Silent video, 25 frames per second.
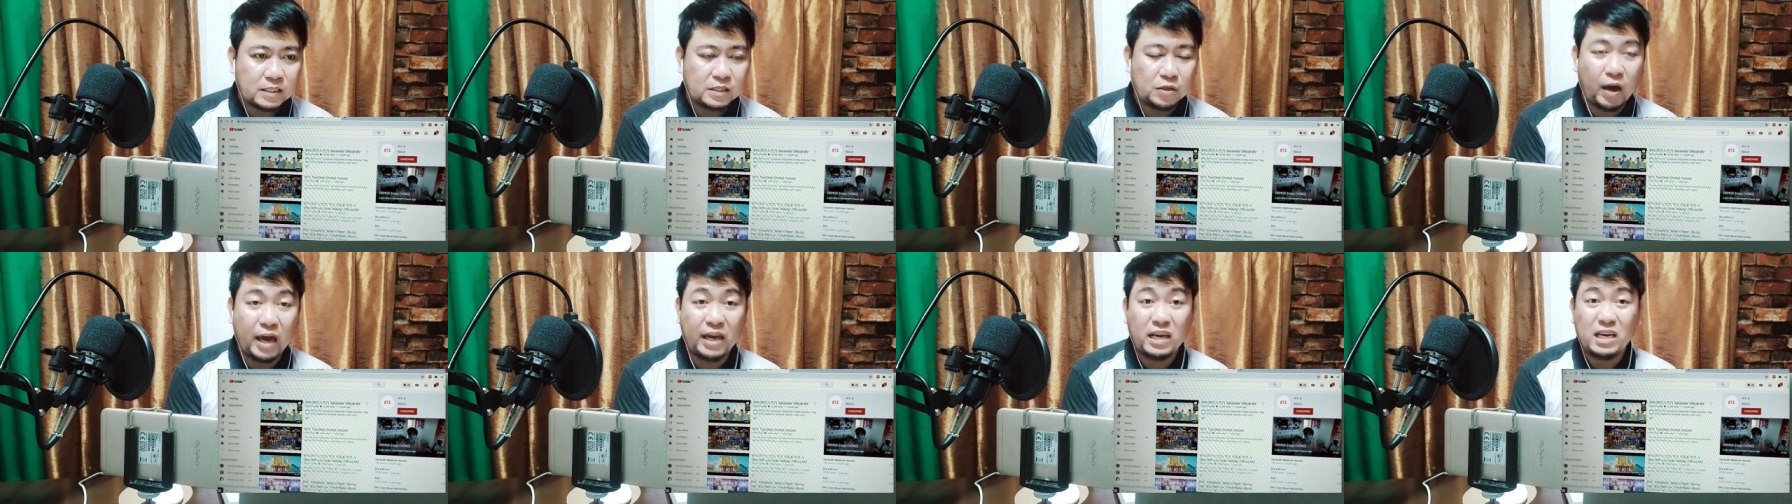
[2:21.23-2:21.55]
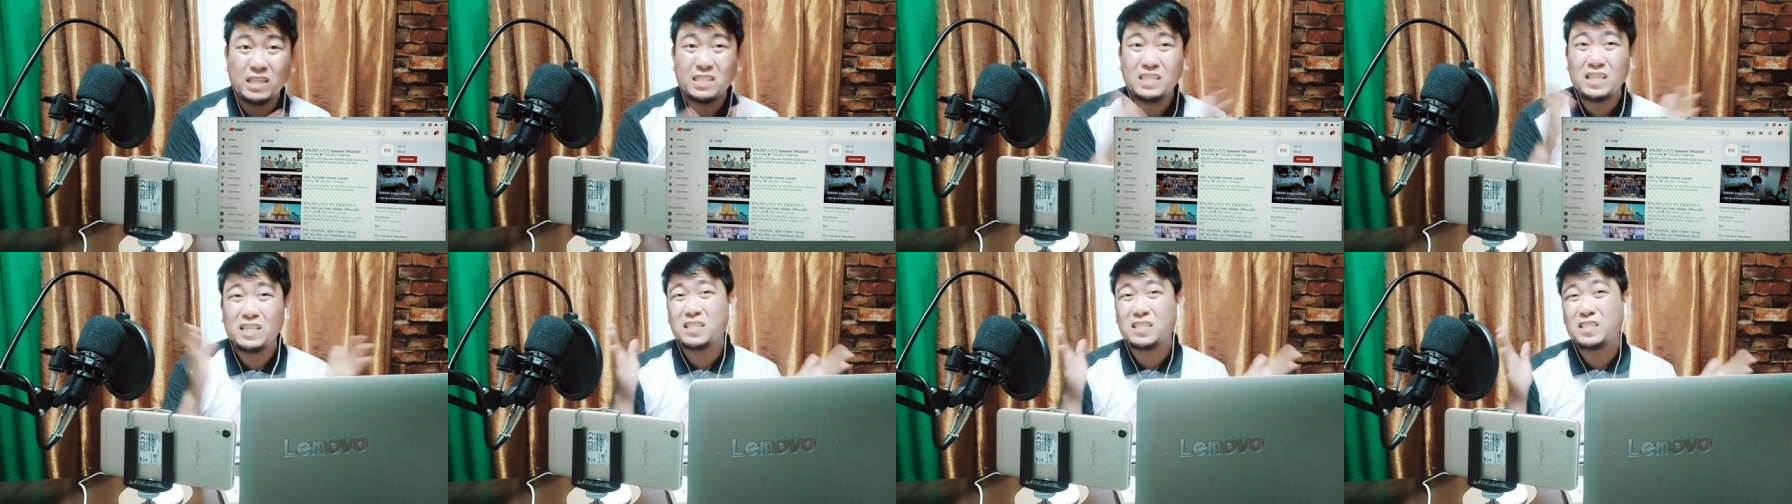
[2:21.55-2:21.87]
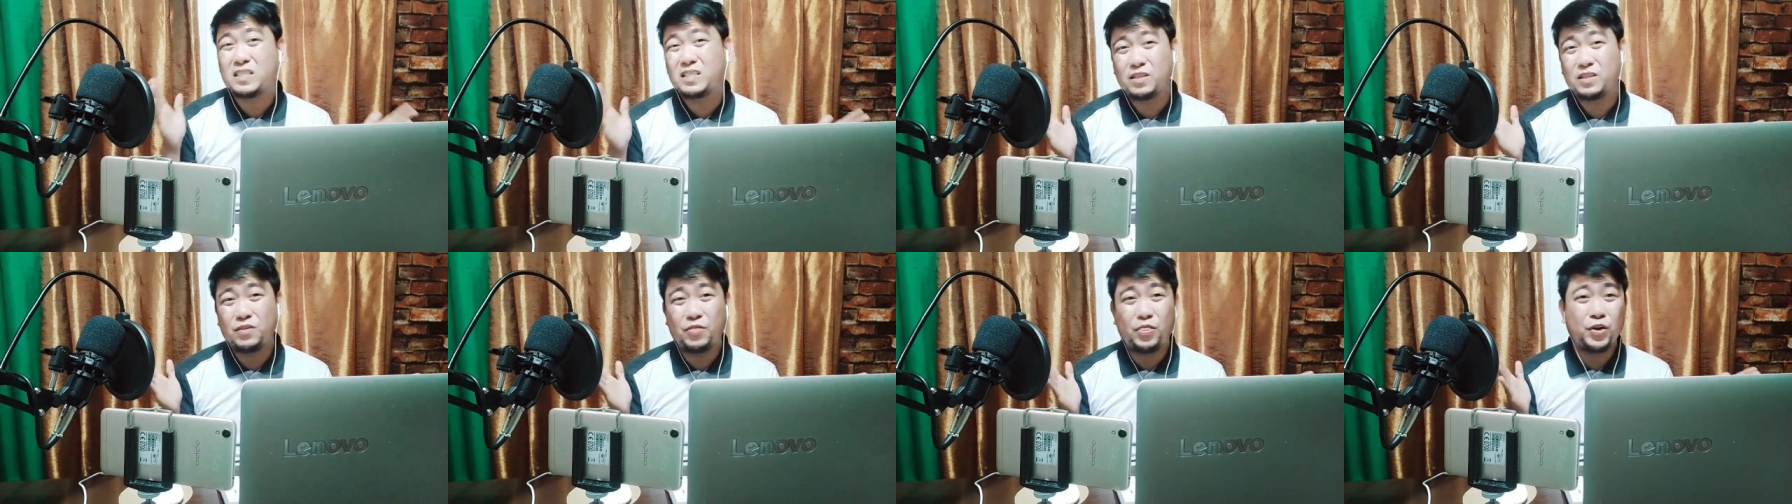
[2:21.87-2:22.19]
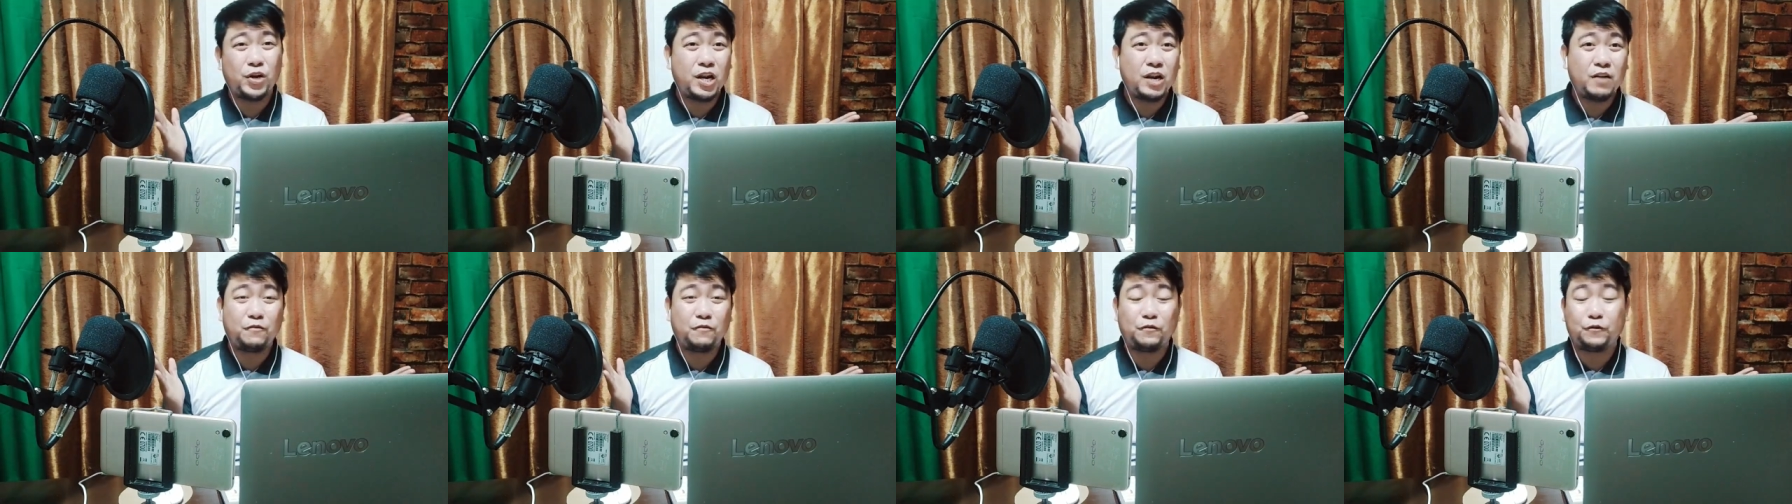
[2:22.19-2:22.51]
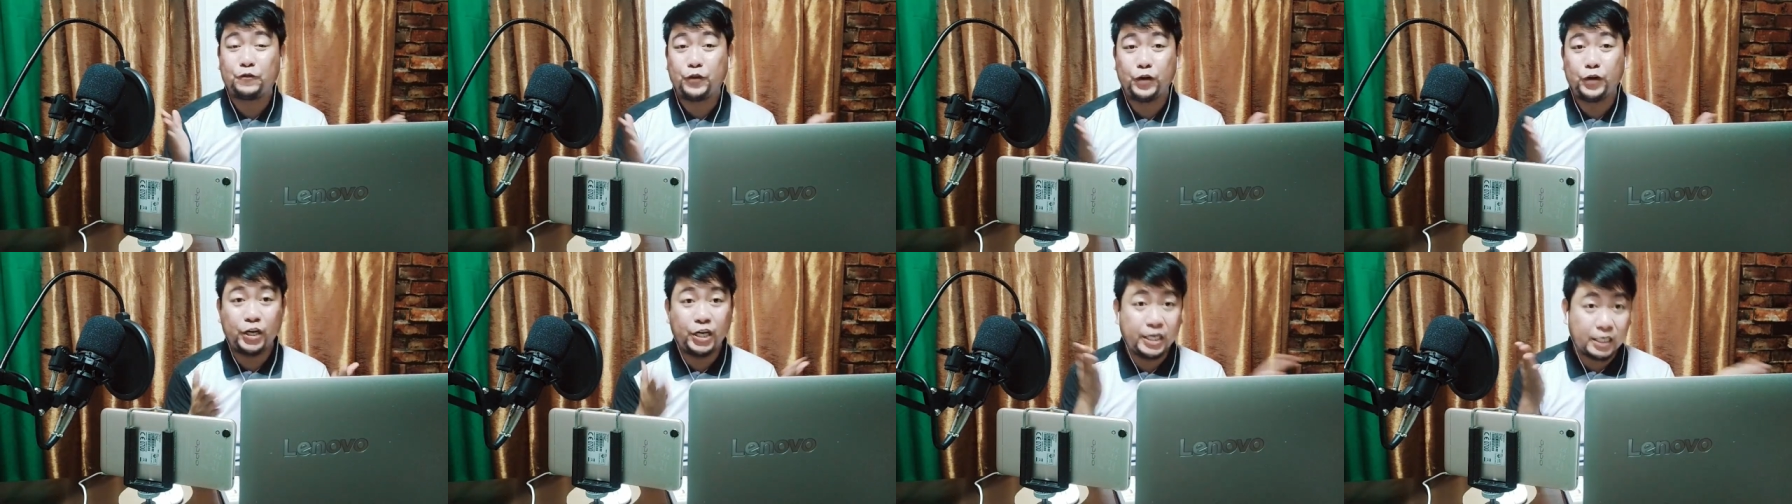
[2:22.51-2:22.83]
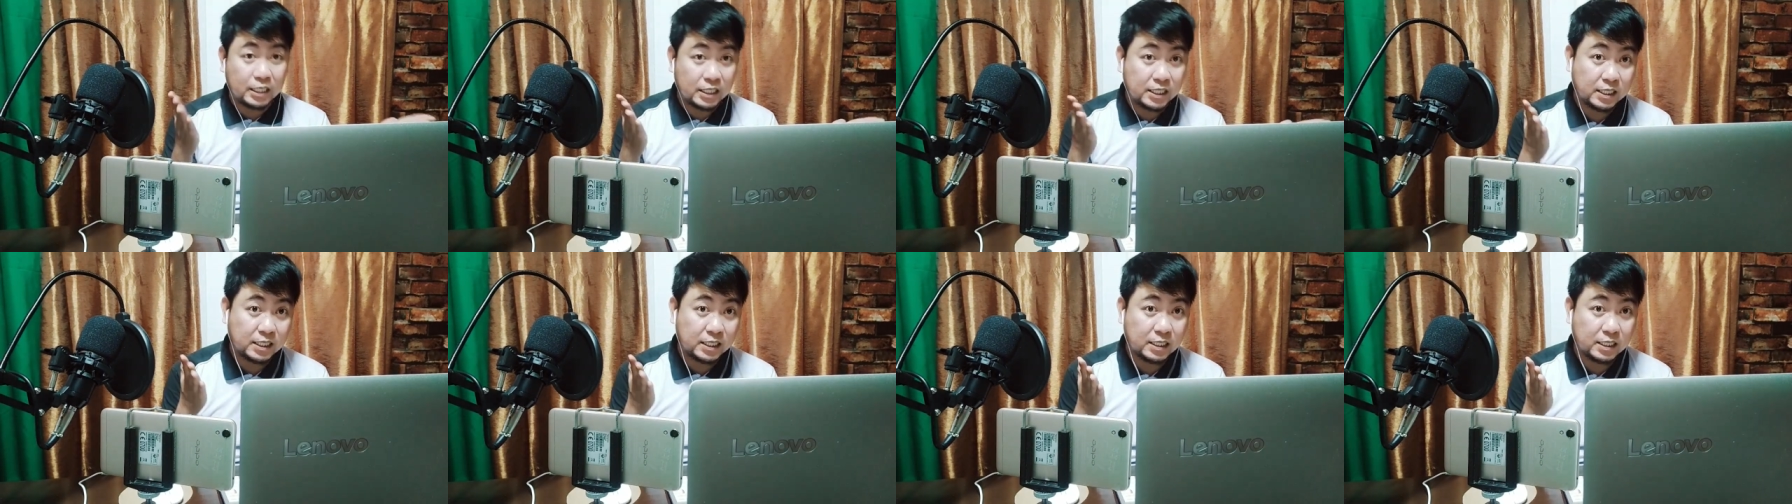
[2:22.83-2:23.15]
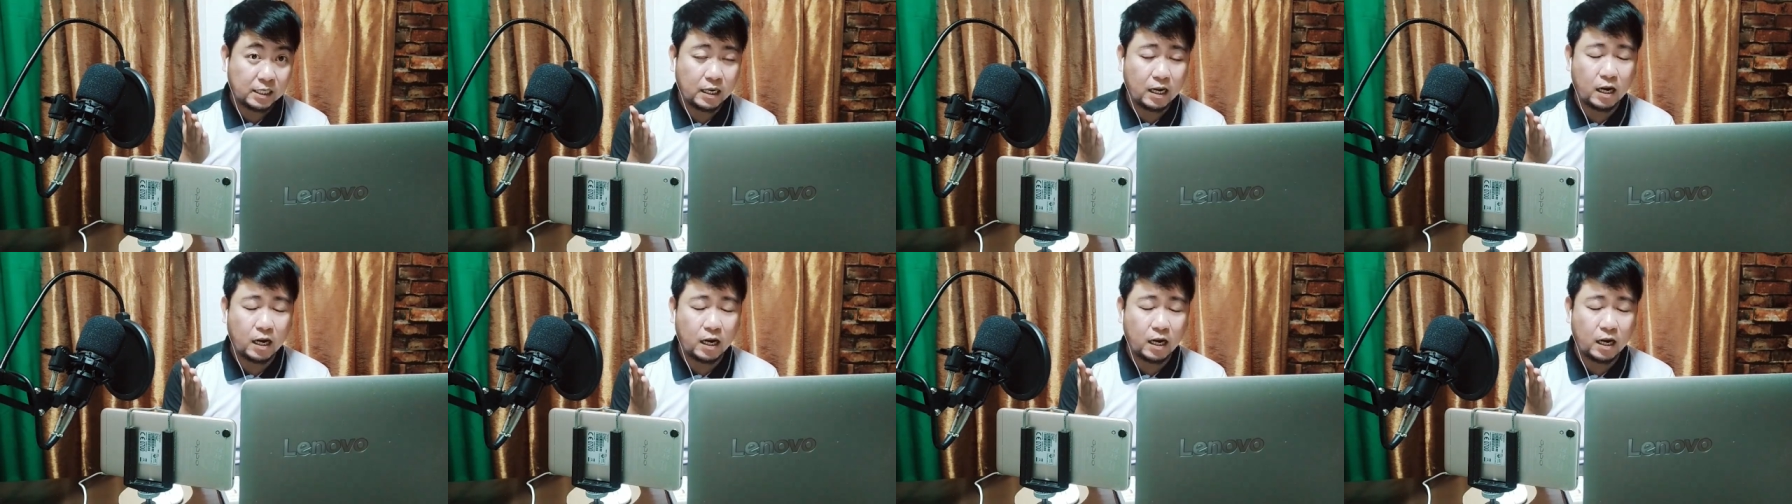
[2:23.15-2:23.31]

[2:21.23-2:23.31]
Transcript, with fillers: So I guess it's their first,